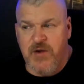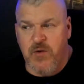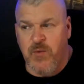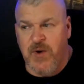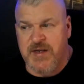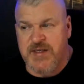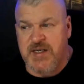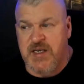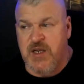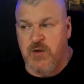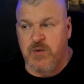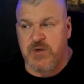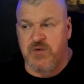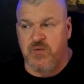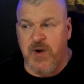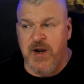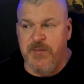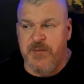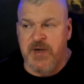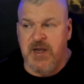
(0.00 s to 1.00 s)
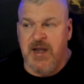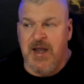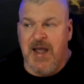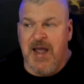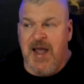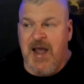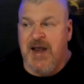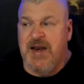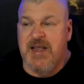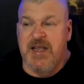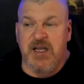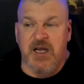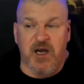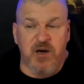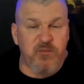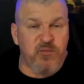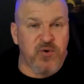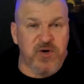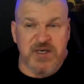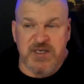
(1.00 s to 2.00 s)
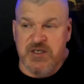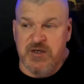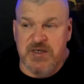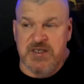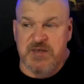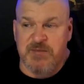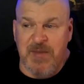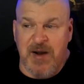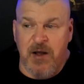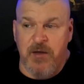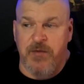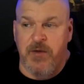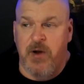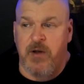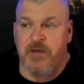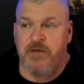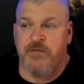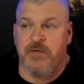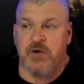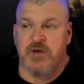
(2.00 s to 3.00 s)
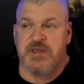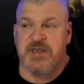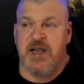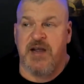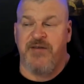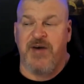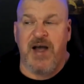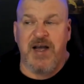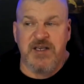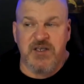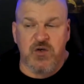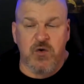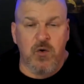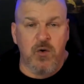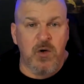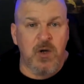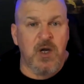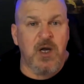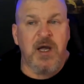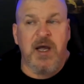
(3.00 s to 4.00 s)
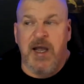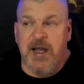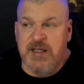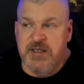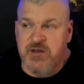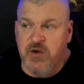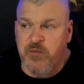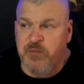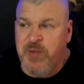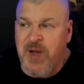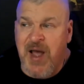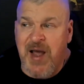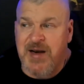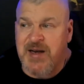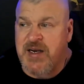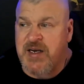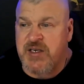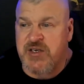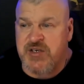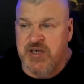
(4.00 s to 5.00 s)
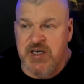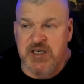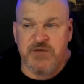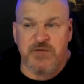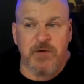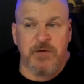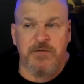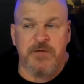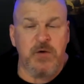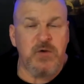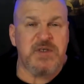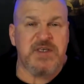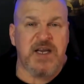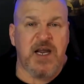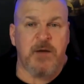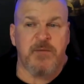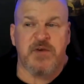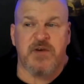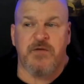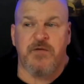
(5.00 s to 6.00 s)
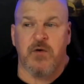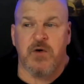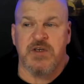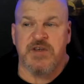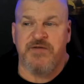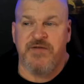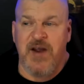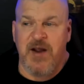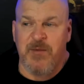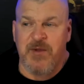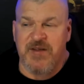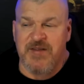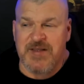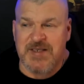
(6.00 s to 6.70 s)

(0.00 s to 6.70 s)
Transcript: He writes that he was raped, had a gun pressed to his mouth on the first day of high school, and sold pot in exchange for food stamps for his family.